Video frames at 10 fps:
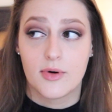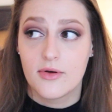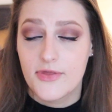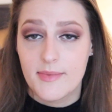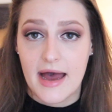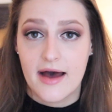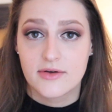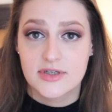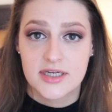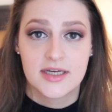pulled them
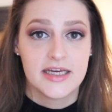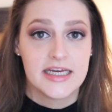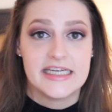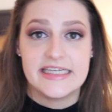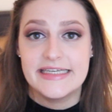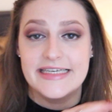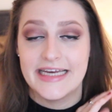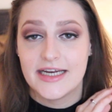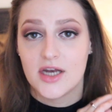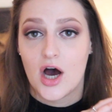out,
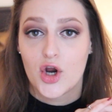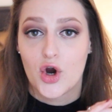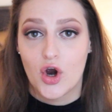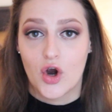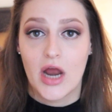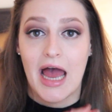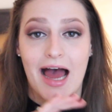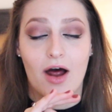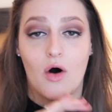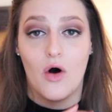did not hurt
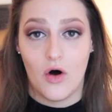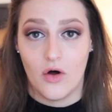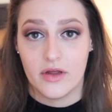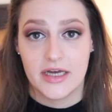at all.